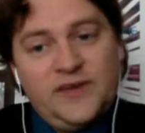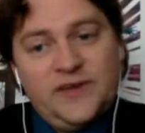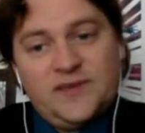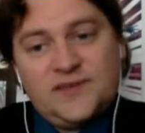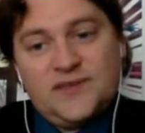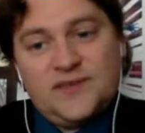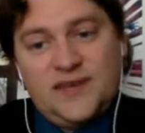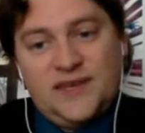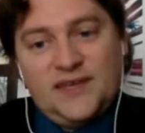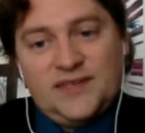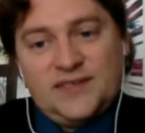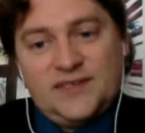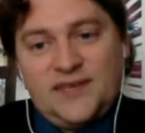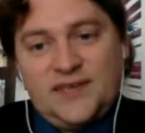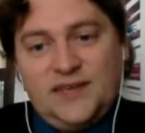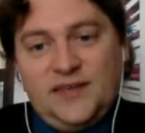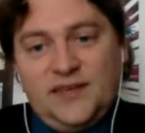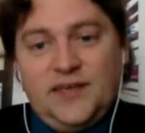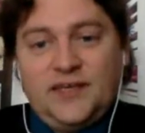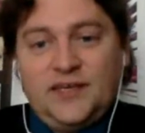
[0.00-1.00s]
and say,
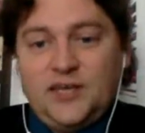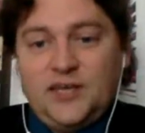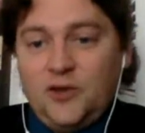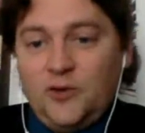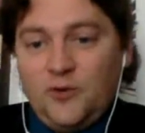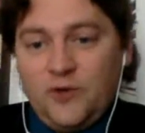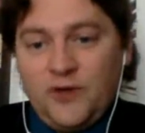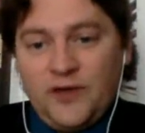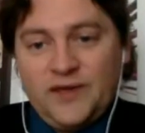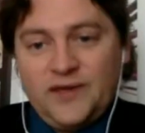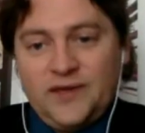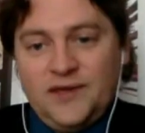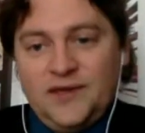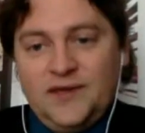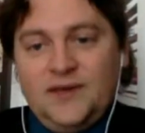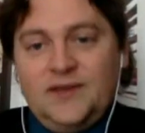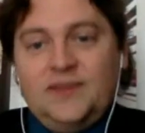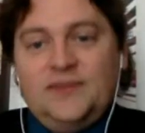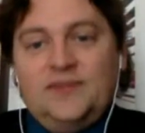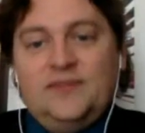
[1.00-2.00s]
like, you know what,
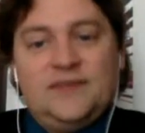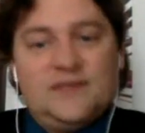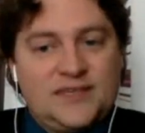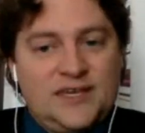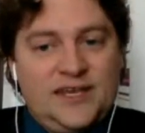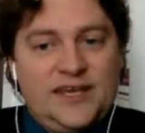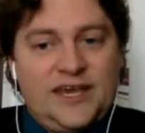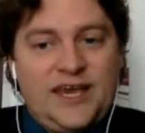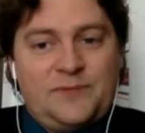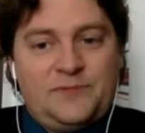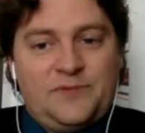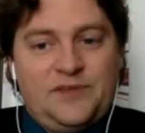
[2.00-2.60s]
this can happen,